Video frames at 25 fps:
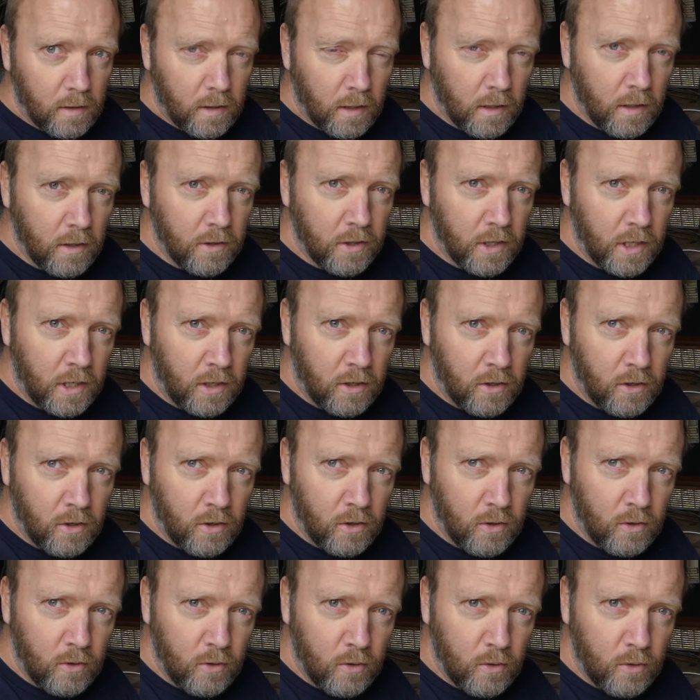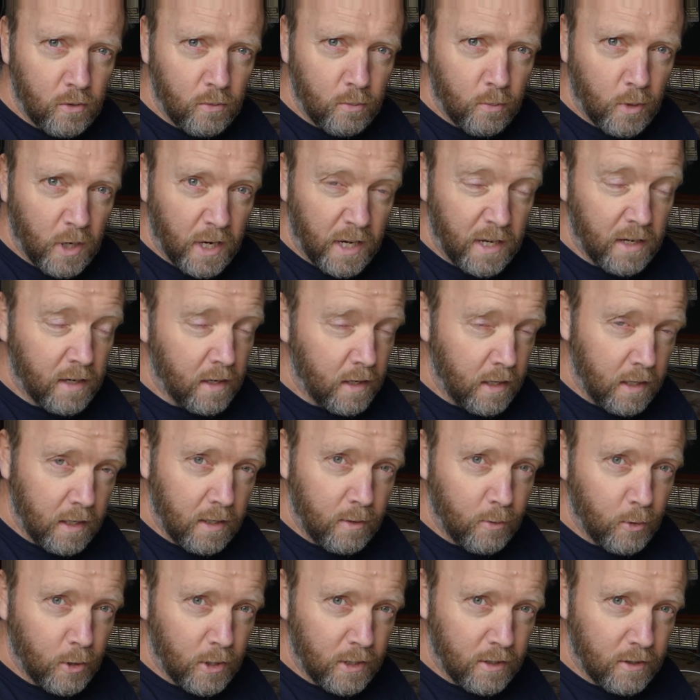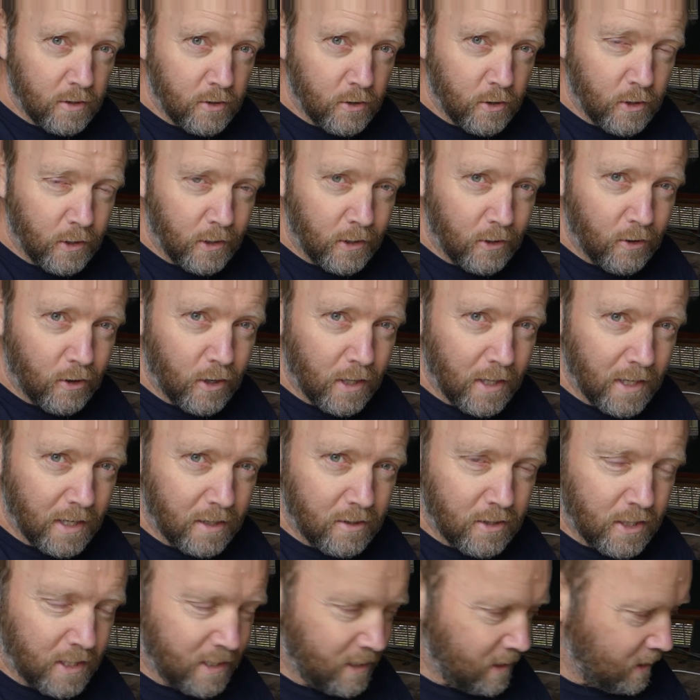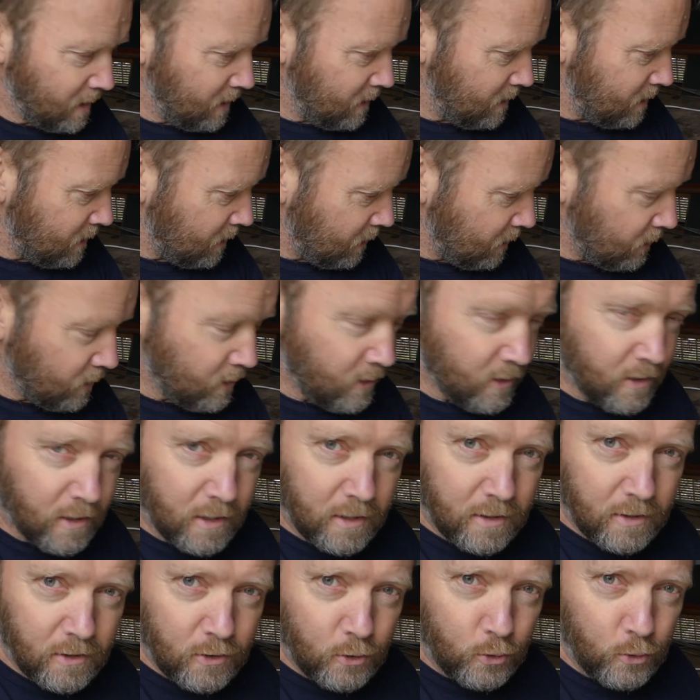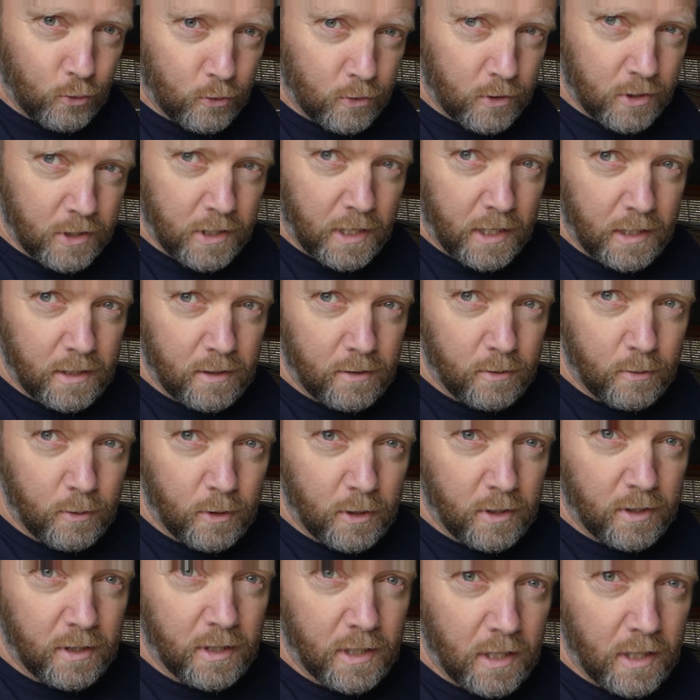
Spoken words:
Another thing you might need when doing your electrics is a good tool set with